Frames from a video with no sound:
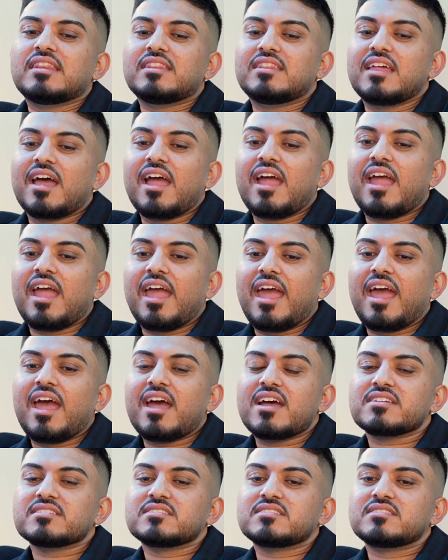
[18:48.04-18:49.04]
that
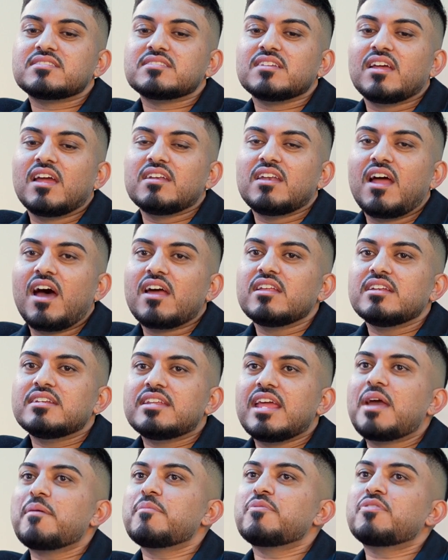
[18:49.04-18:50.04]
has not a
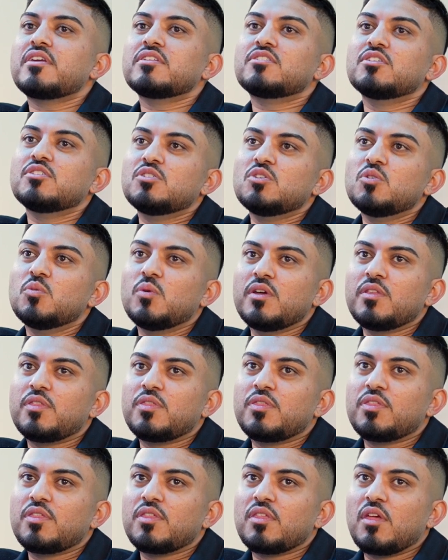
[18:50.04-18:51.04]
damn thing to do
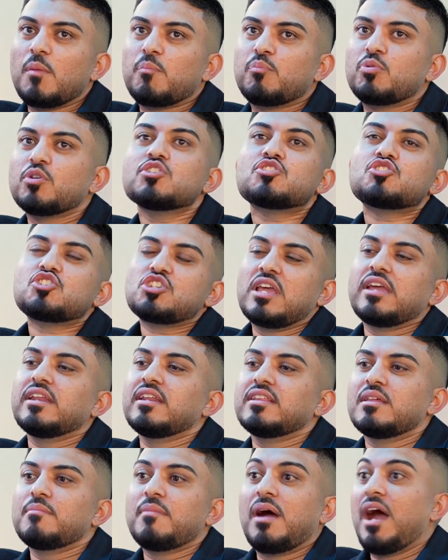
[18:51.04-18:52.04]
with
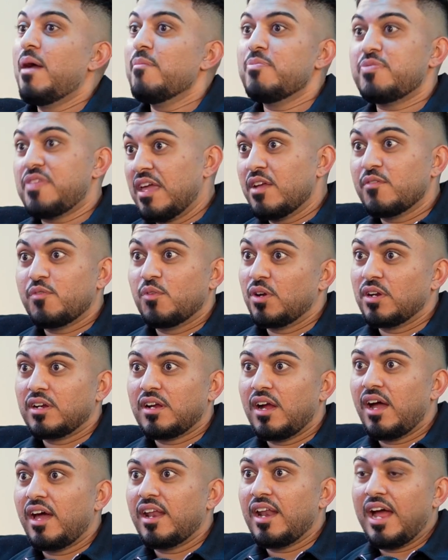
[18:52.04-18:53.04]
appreciating them. I'm thankful to God.